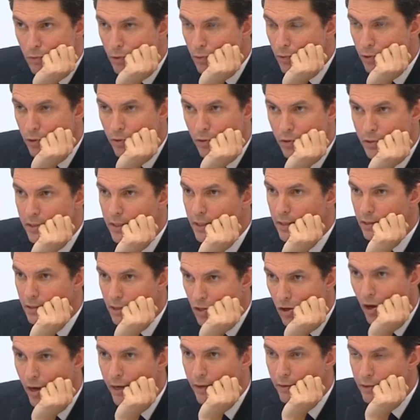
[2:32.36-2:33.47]
rolled across the
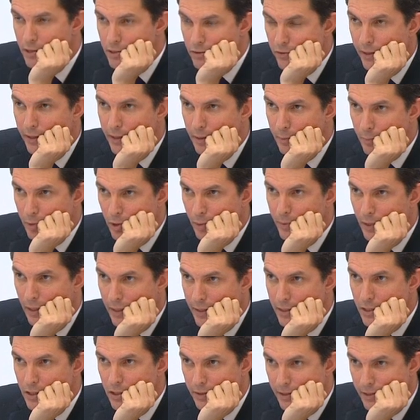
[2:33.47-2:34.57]
entire Australian
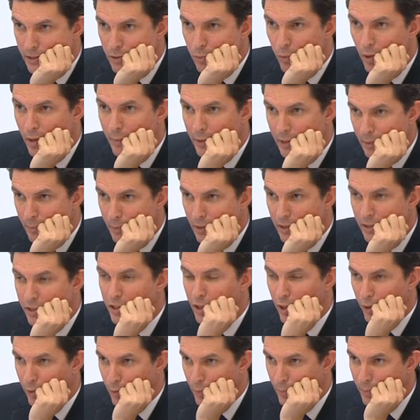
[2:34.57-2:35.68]
population. That's why people are
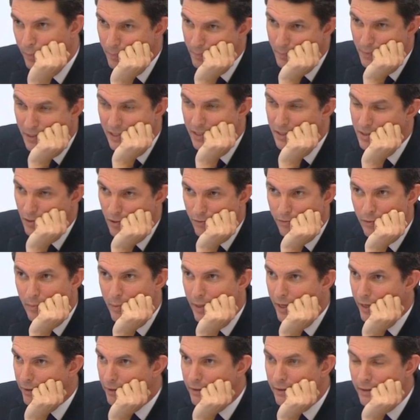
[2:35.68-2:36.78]
so pissed off
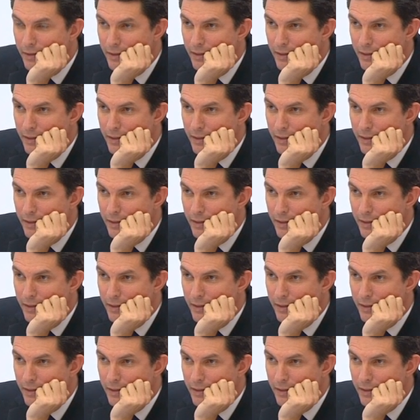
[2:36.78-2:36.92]
about it.